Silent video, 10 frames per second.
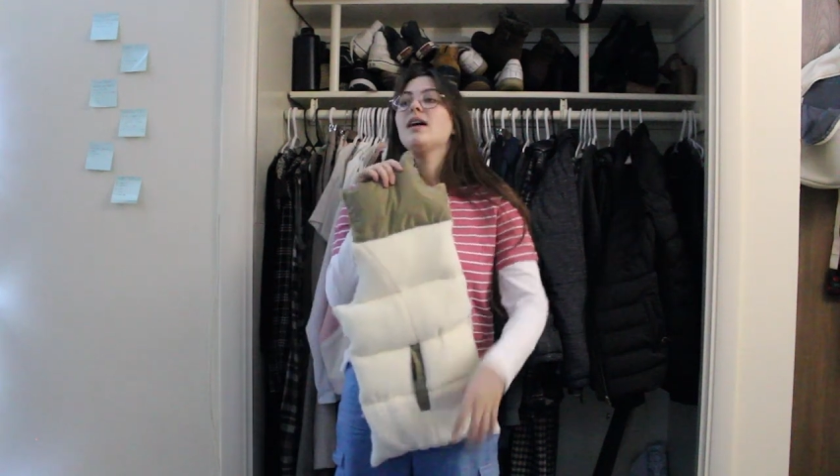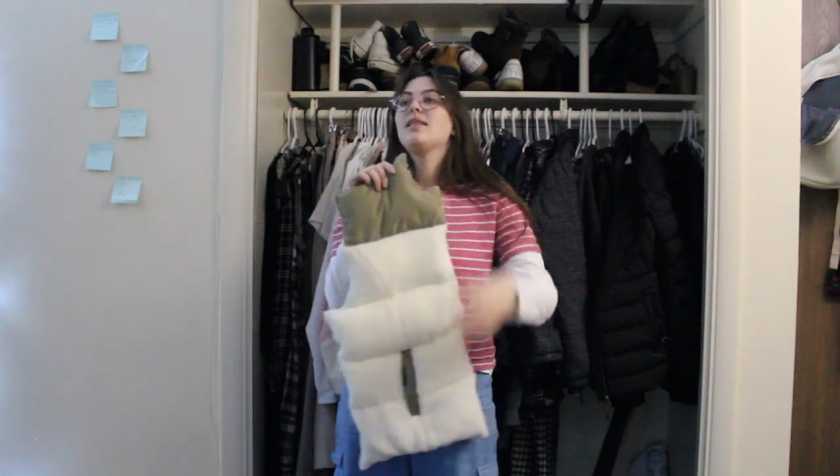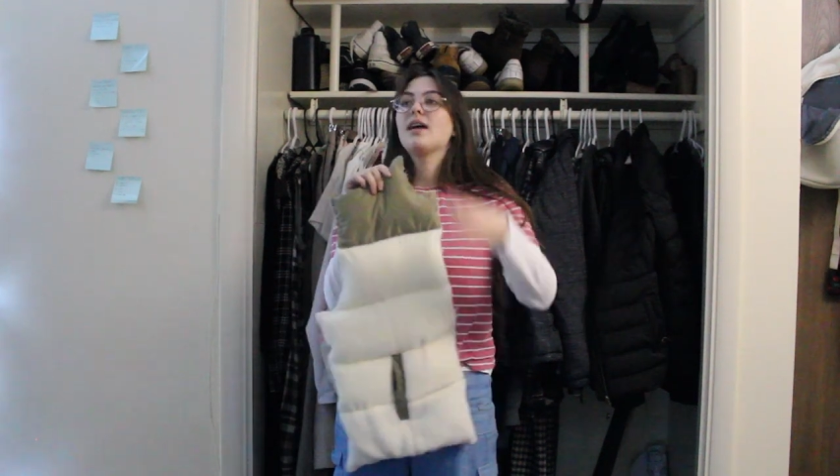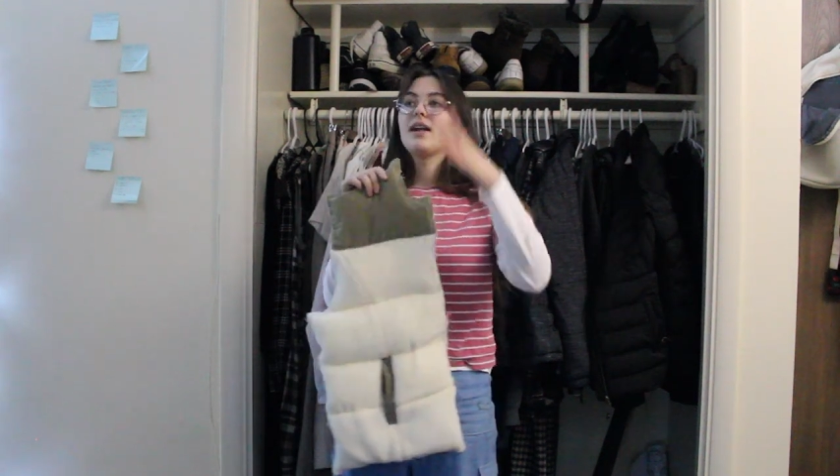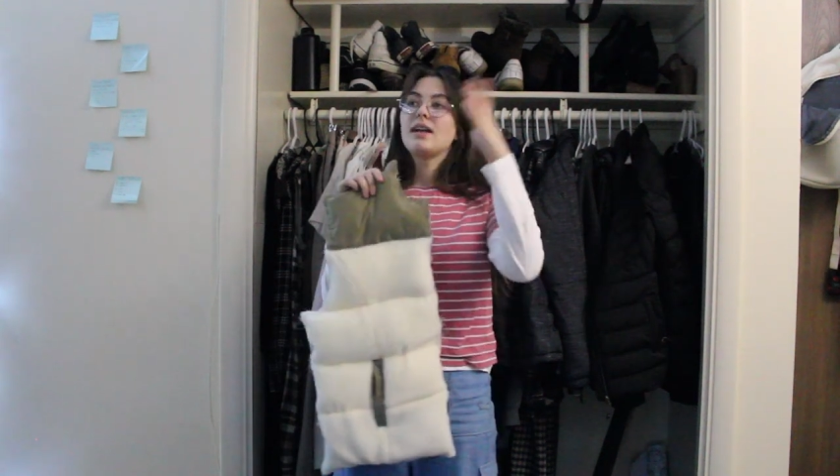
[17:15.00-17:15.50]

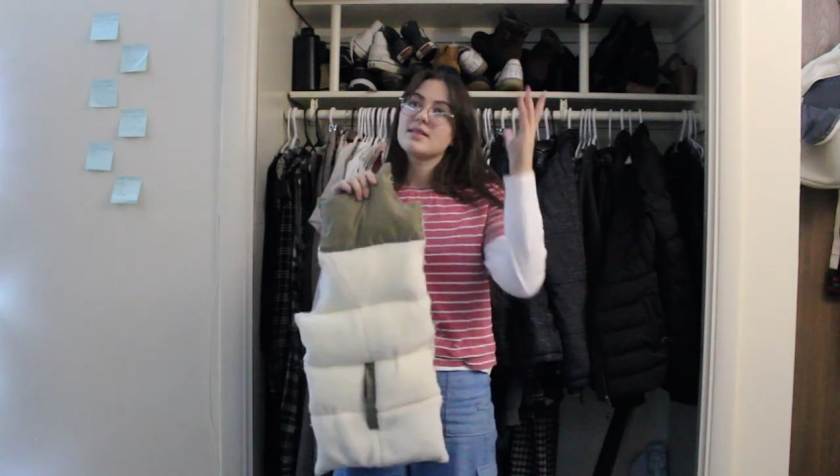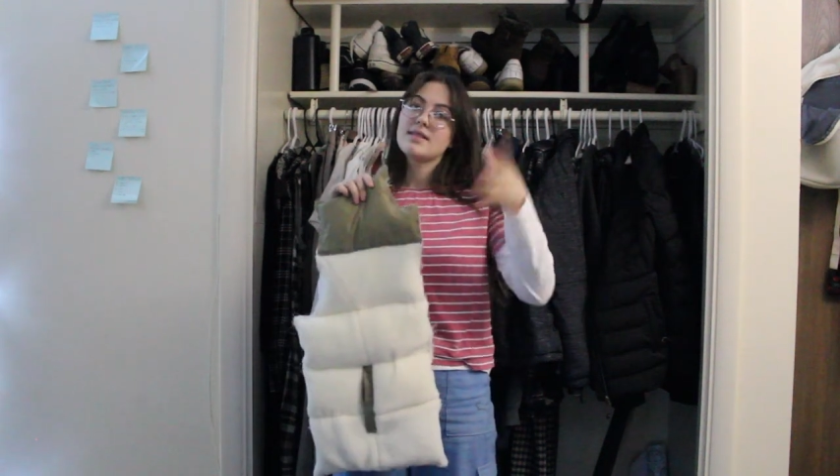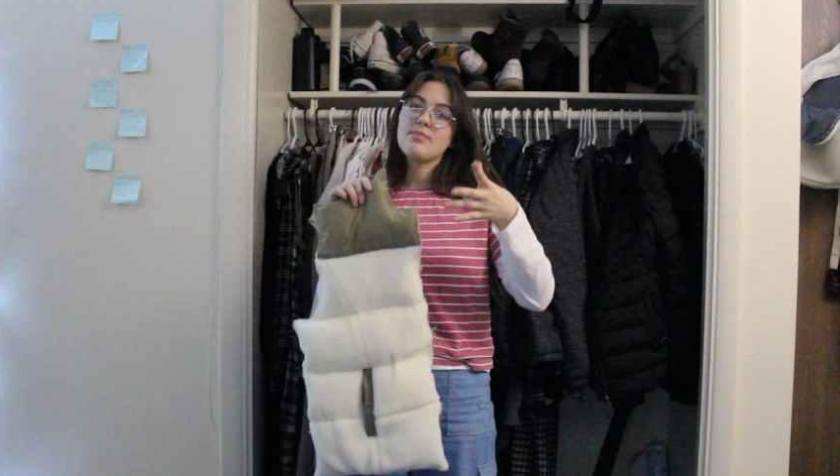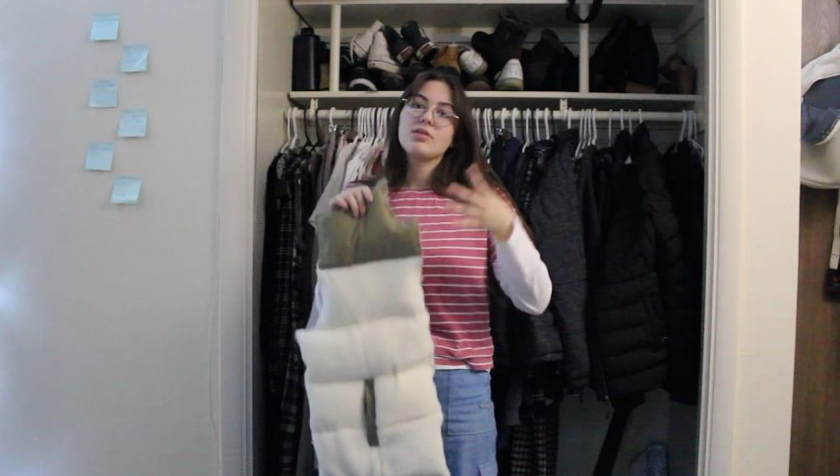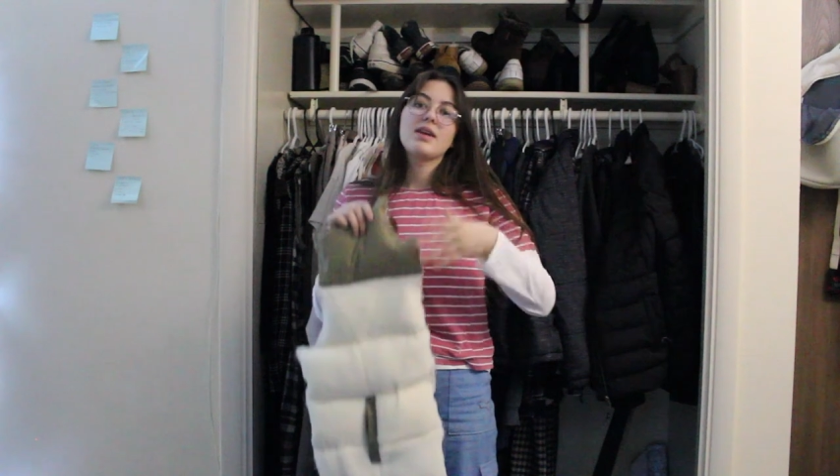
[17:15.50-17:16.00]
then
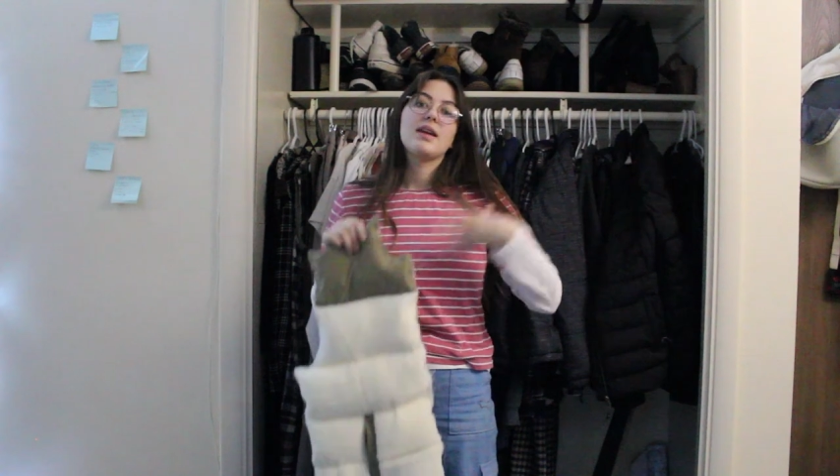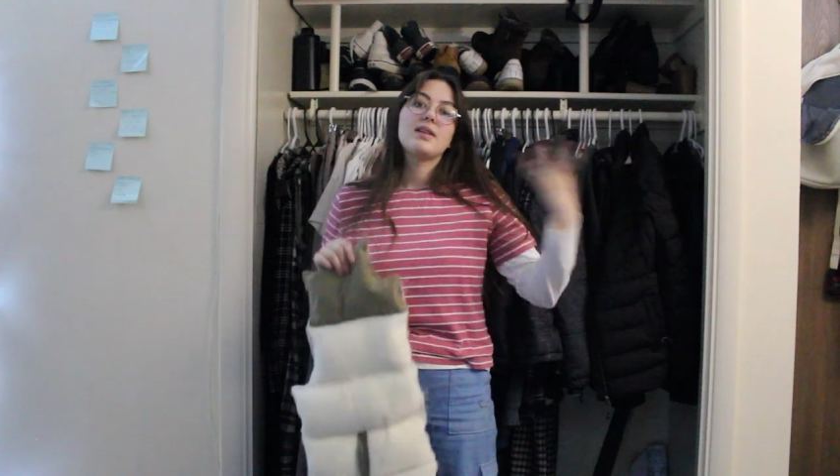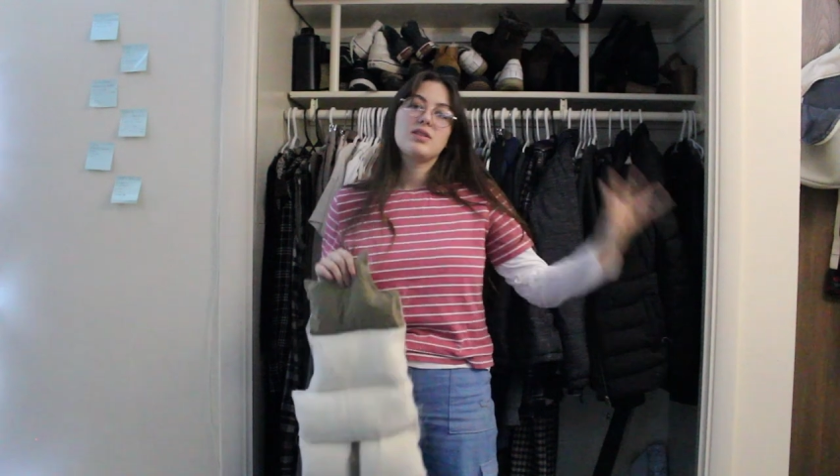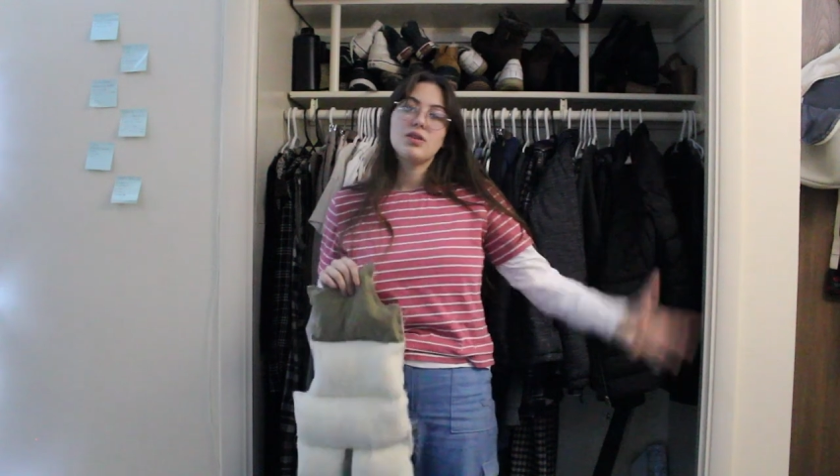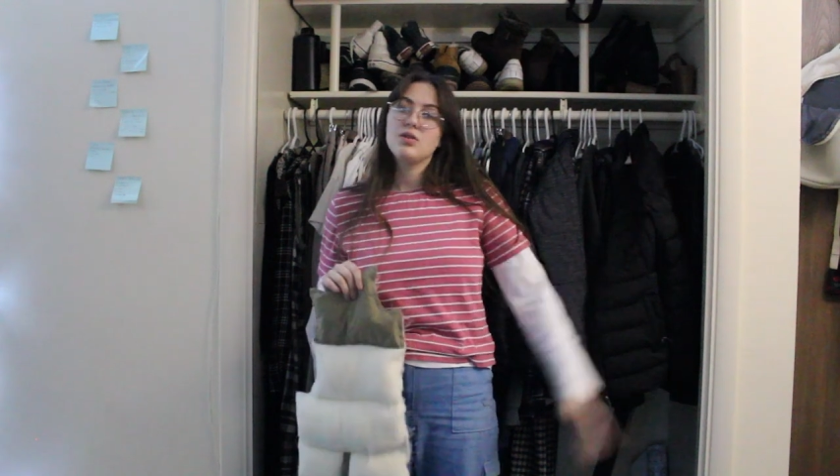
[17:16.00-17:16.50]
assemble it
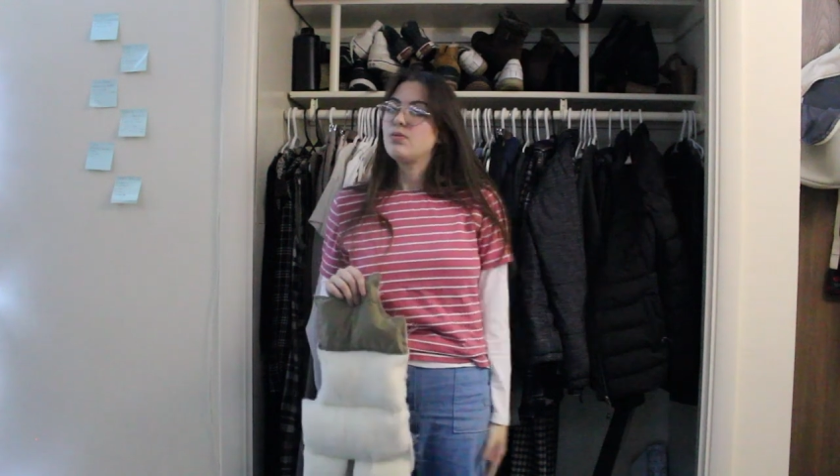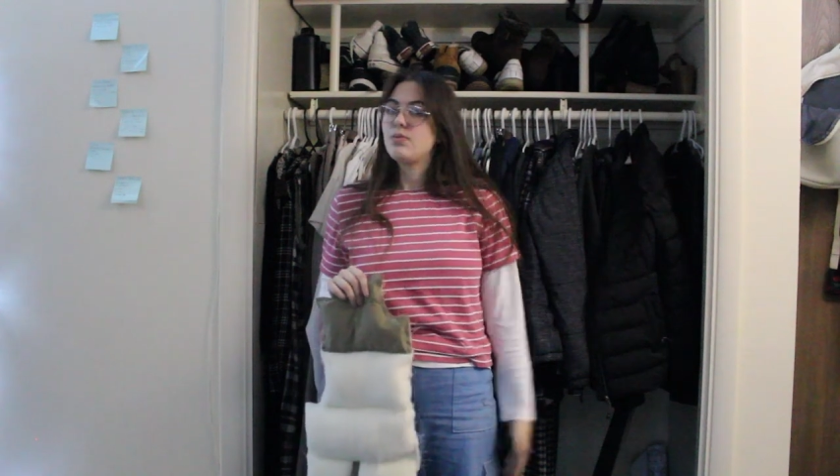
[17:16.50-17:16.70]
into